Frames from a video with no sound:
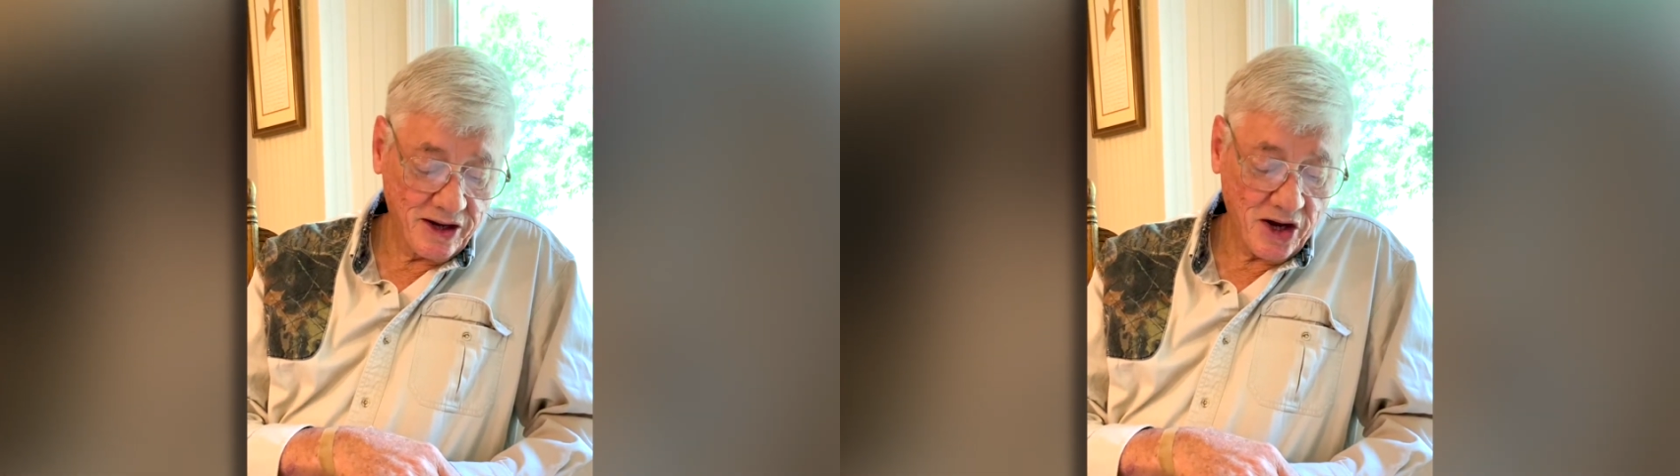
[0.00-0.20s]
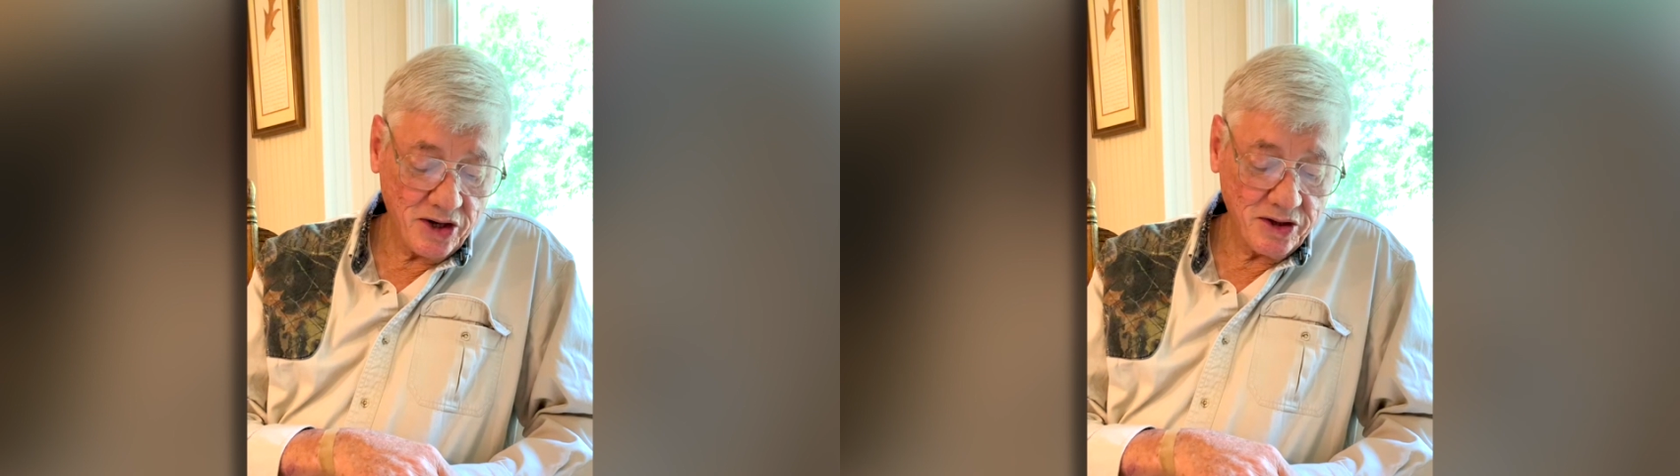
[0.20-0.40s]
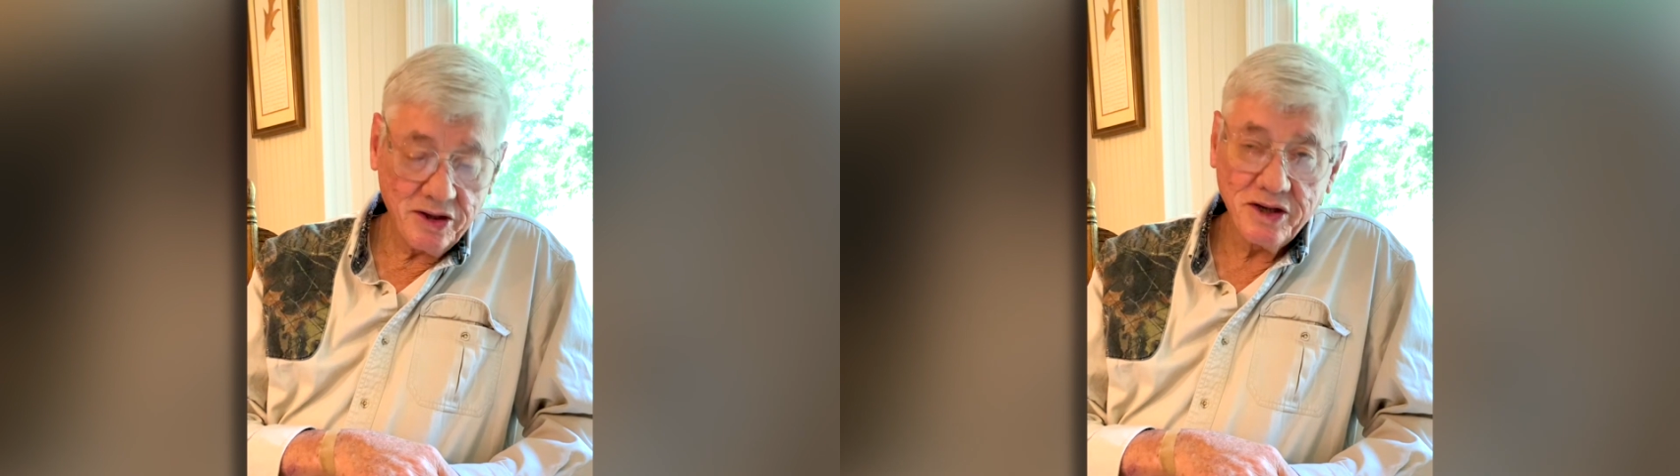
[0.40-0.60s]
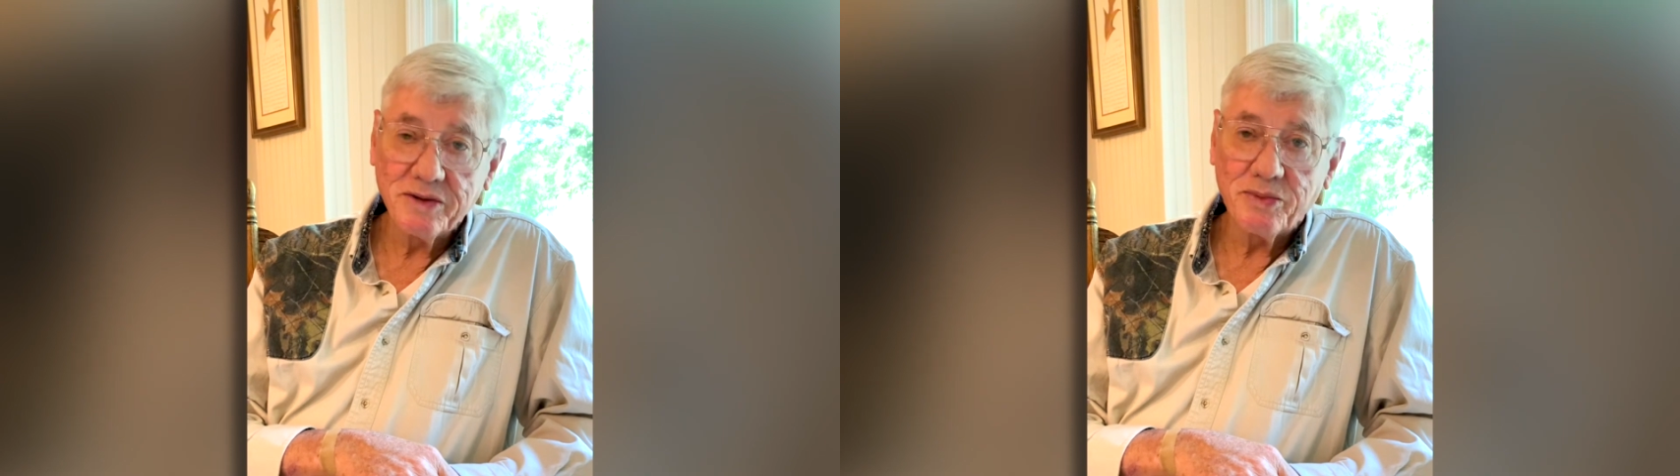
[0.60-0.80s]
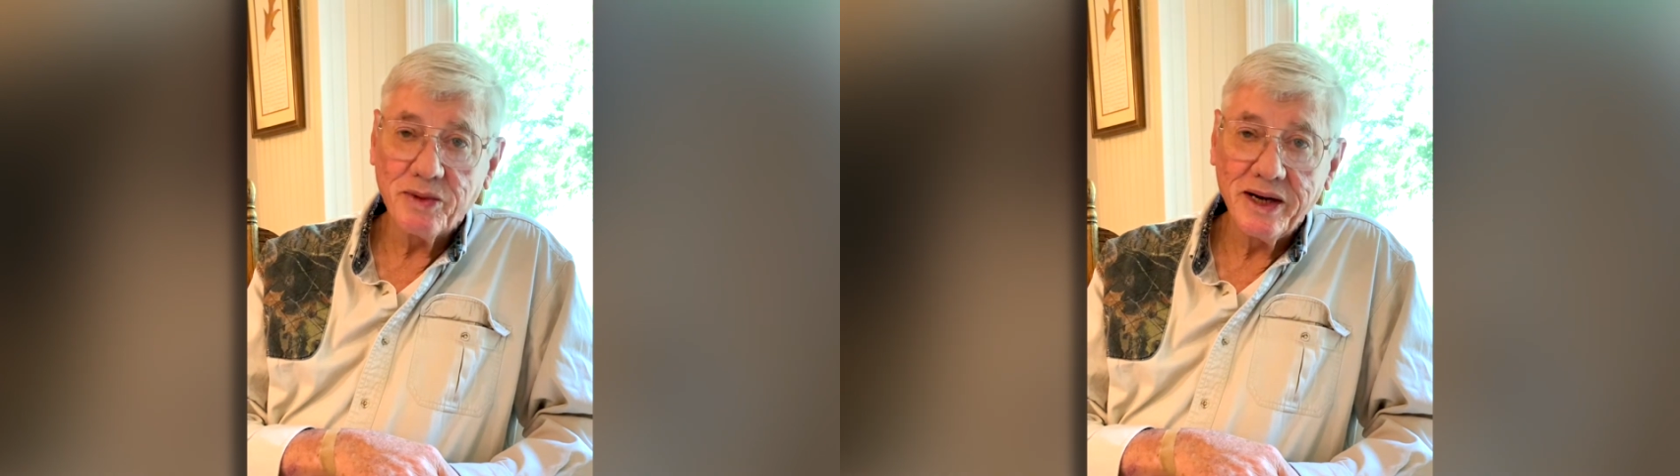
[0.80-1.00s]
under the
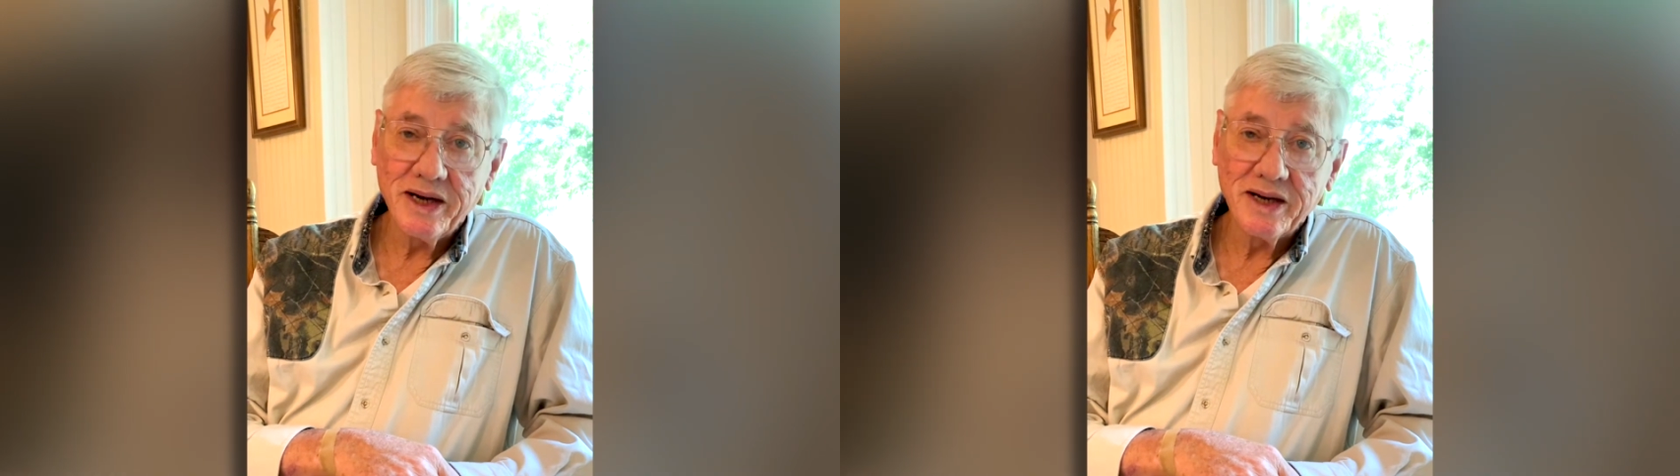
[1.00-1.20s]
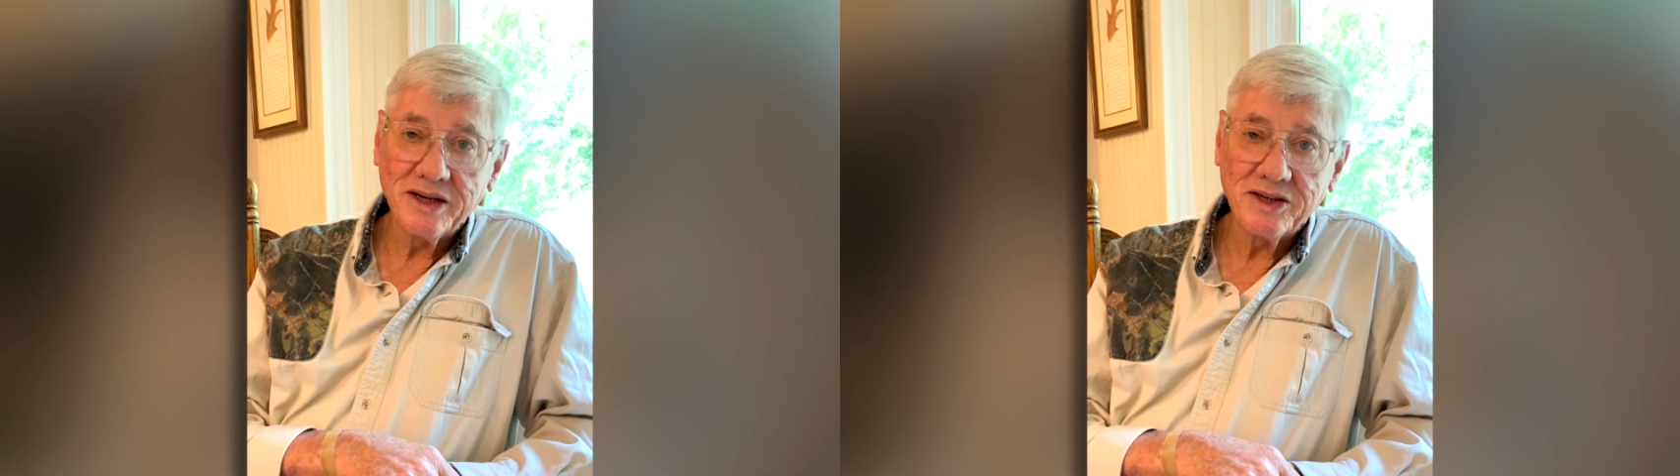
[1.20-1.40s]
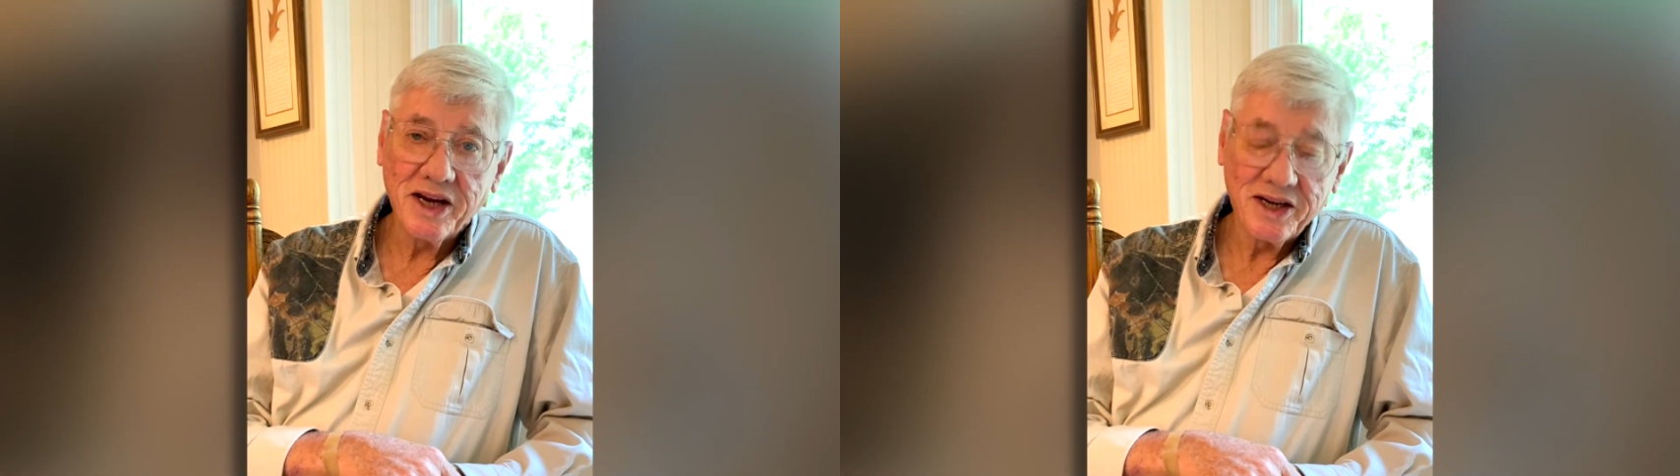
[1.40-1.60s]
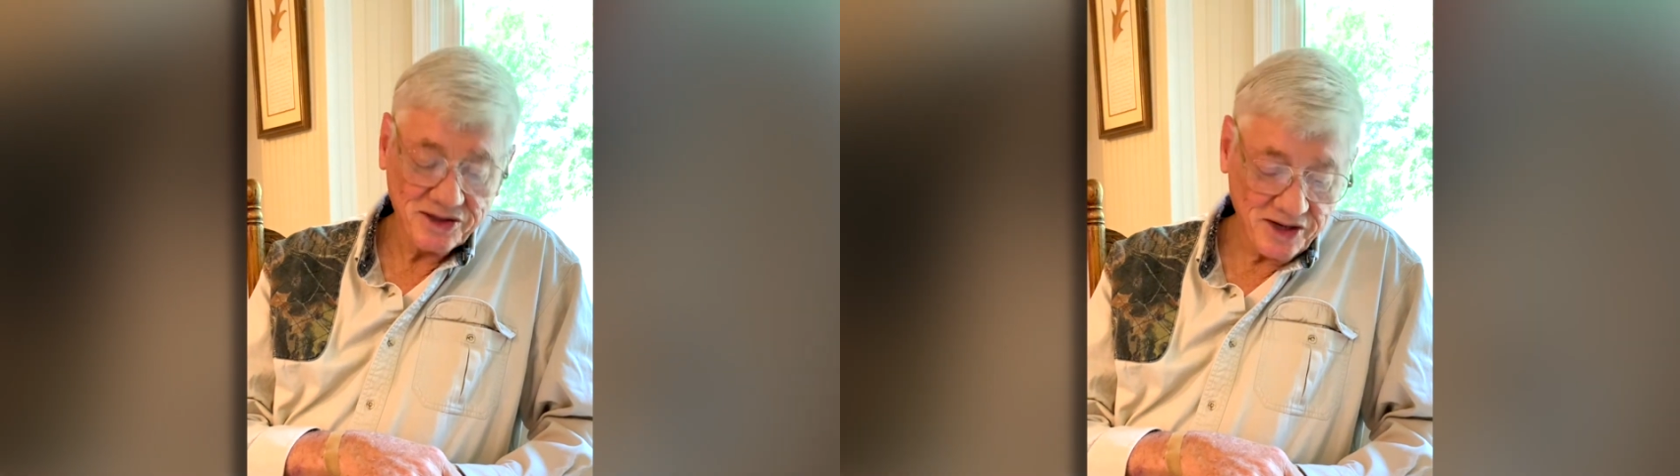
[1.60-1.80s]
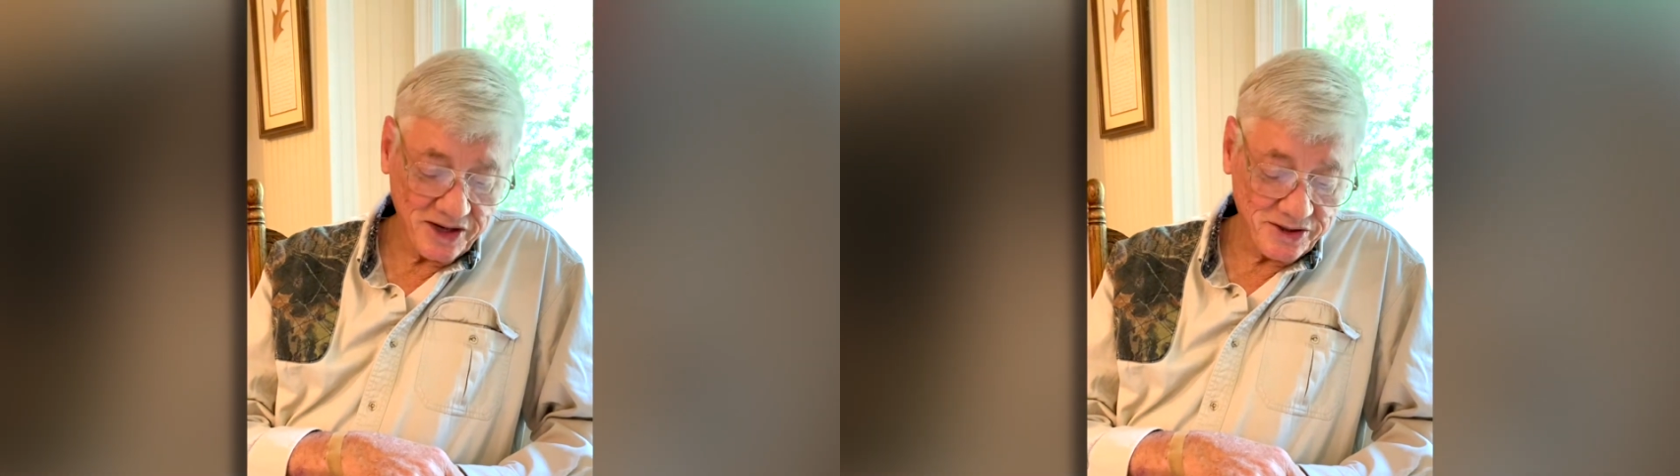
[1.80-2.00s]
spreading
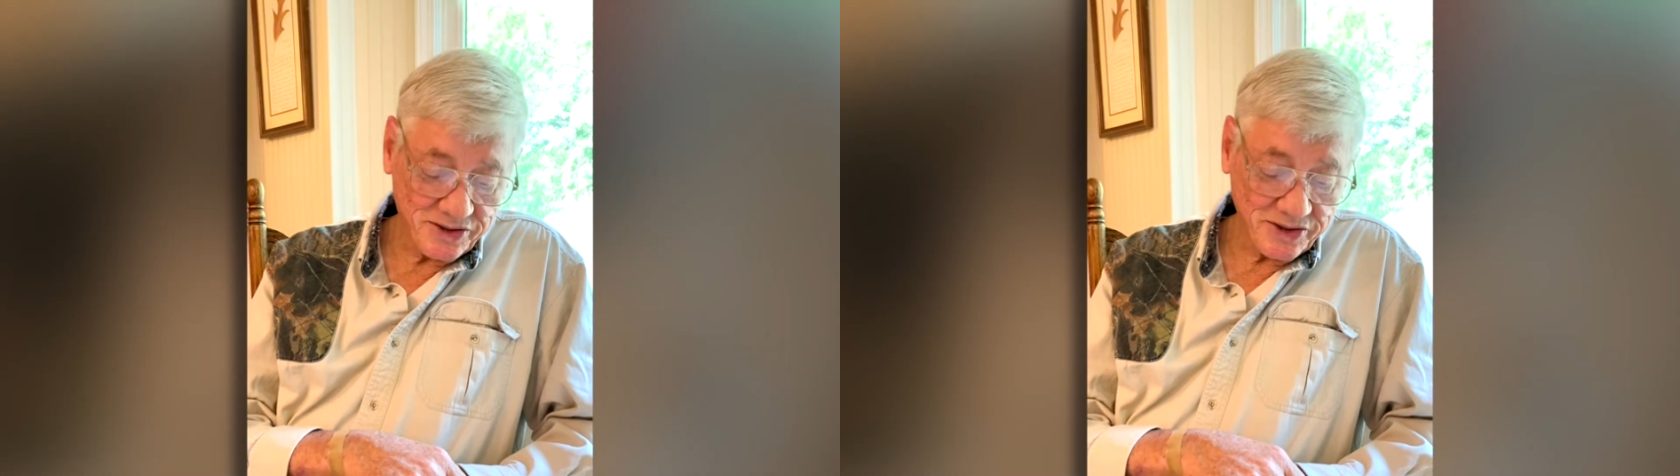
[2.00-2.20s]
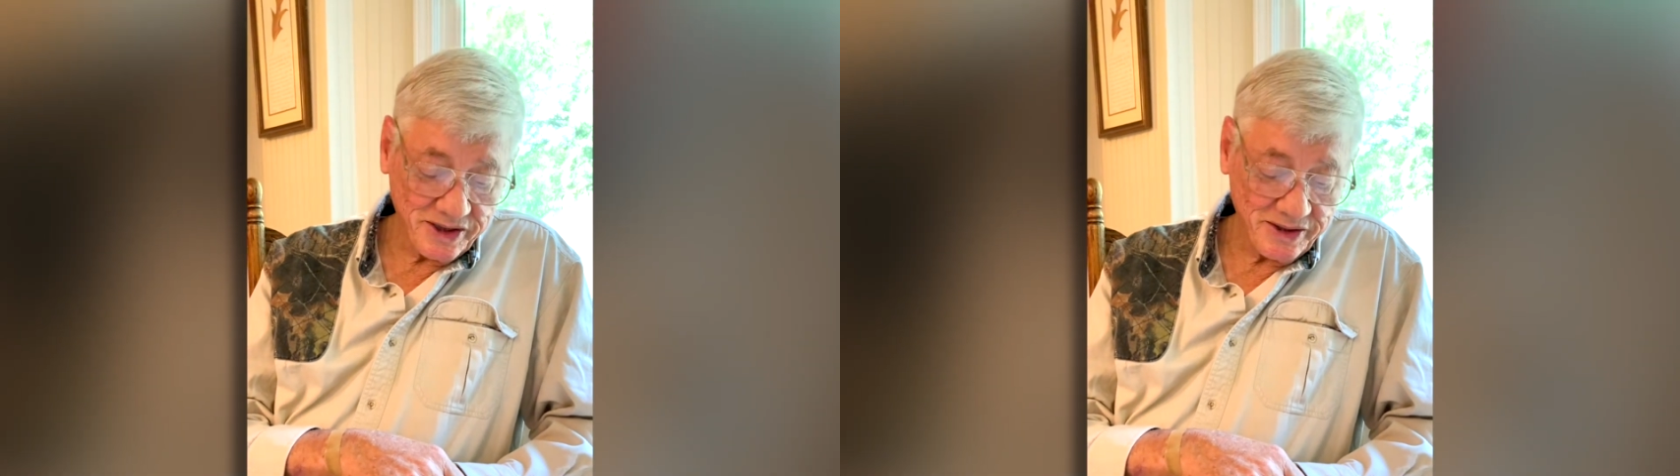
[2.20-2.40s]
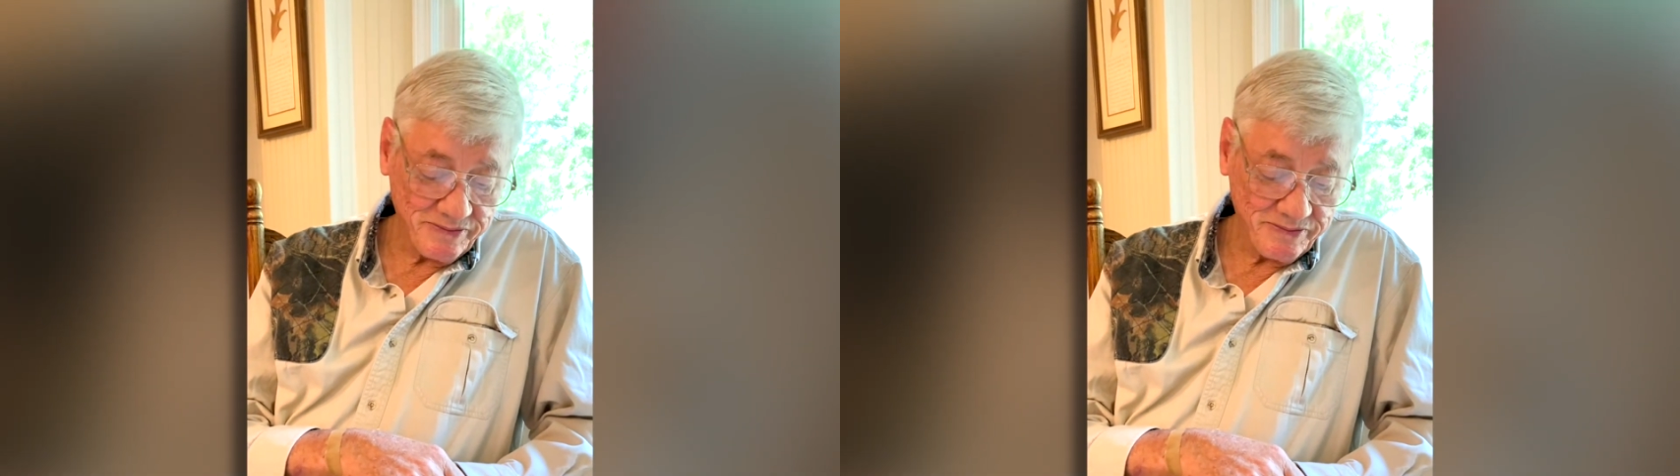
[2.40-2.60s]
chestnut tree.